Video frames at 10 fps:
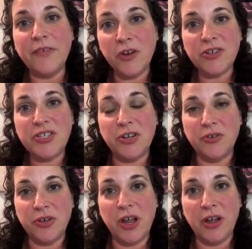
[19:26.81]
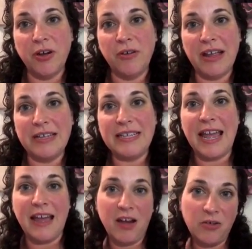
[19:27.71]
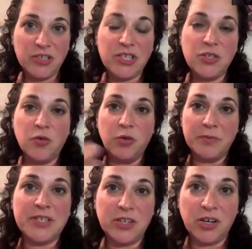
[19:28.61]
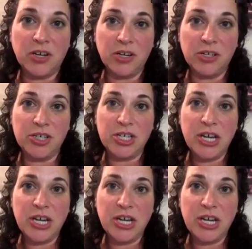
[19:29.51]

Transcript: folks don't know is how storm surge